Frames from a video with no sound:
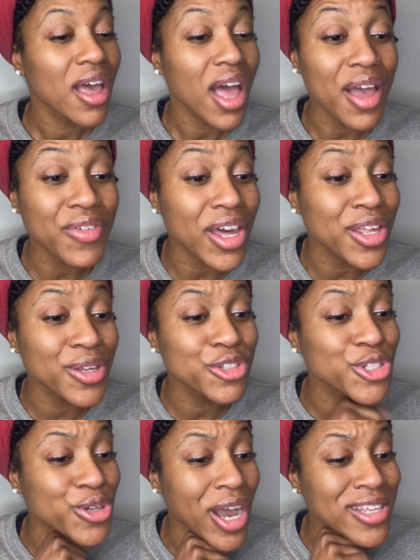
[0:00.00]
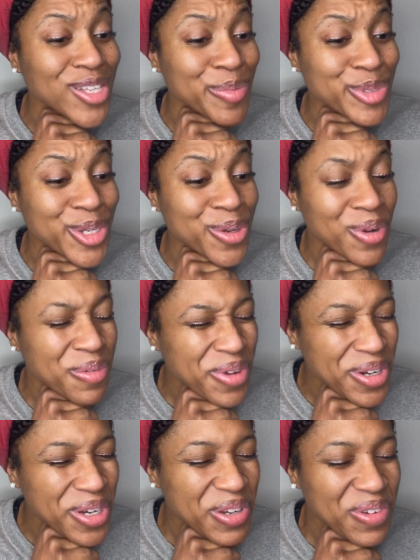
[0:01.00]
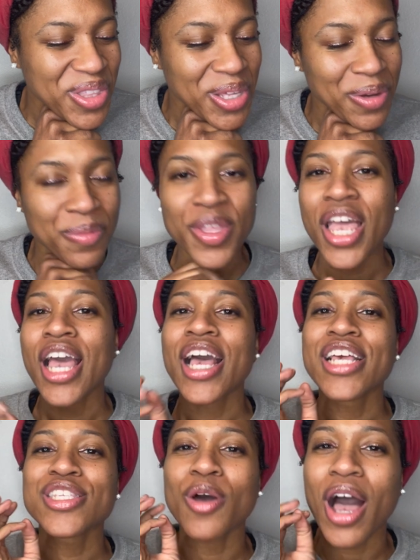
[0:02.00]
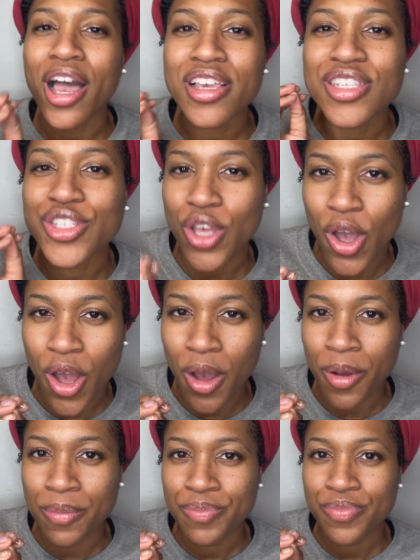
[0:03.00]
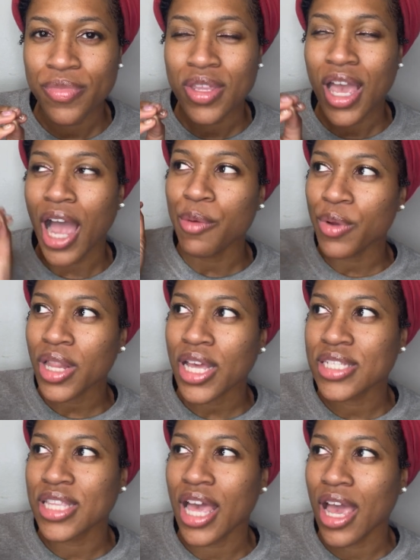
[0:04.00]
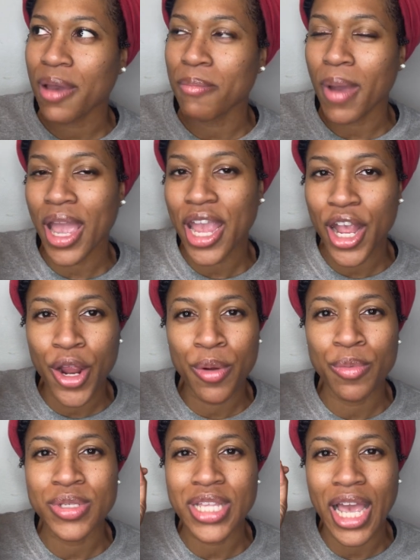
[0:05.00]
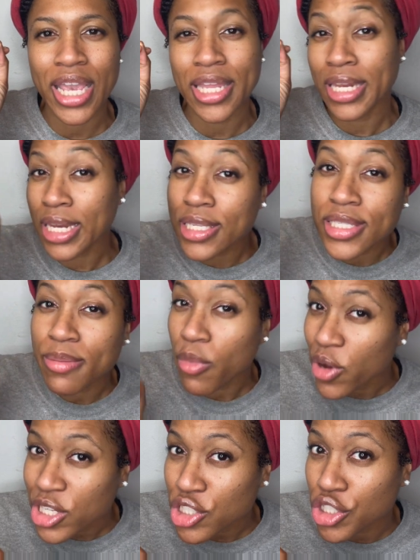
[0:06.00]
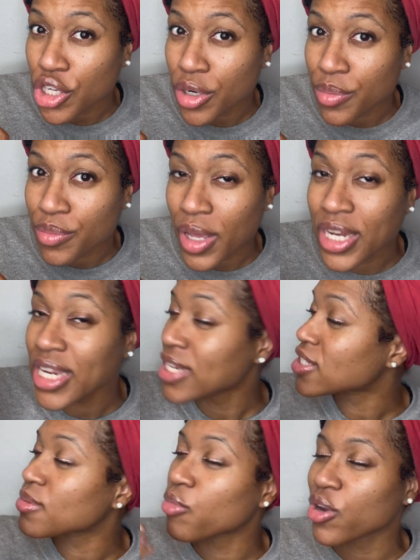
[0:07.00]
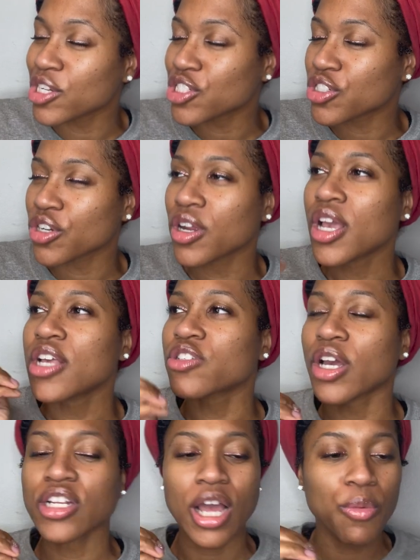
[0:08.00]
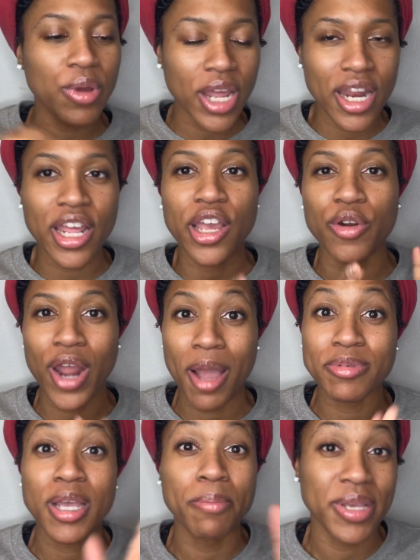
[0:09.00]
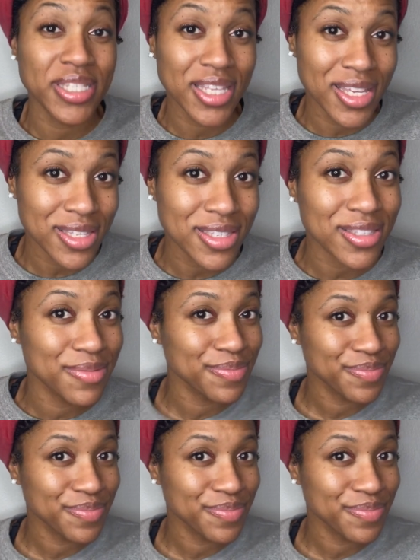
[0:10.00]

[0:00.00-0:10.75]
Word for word: I've got to use you guys up too. What are we going to do with you? So I saw, I realized that my hair was like, needed some moisture. I needed some moisture. So I, I went ahead and grabbed hibiscus.